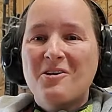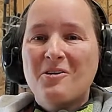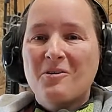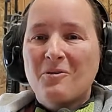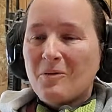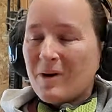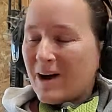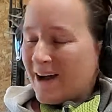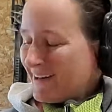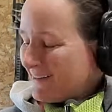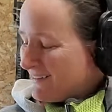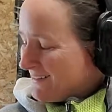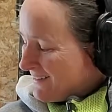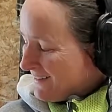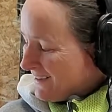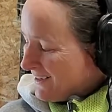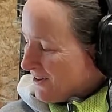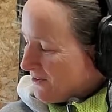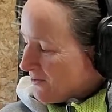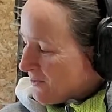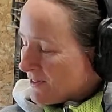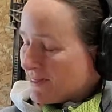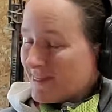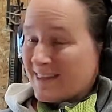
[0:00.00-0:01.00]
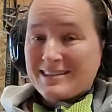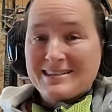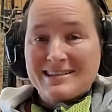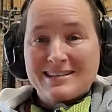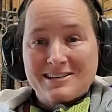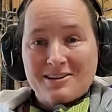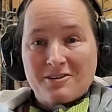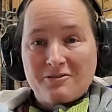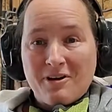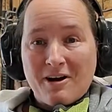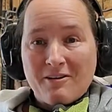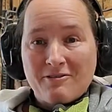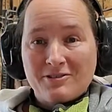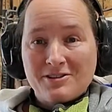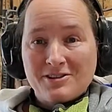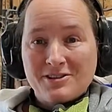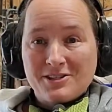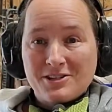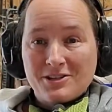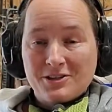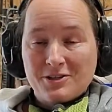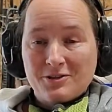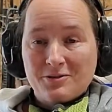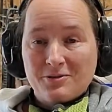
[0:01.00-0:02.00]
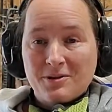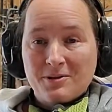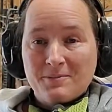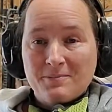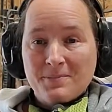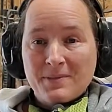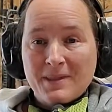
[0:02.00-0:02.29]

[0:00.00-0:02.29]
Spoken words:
what this is in reference to,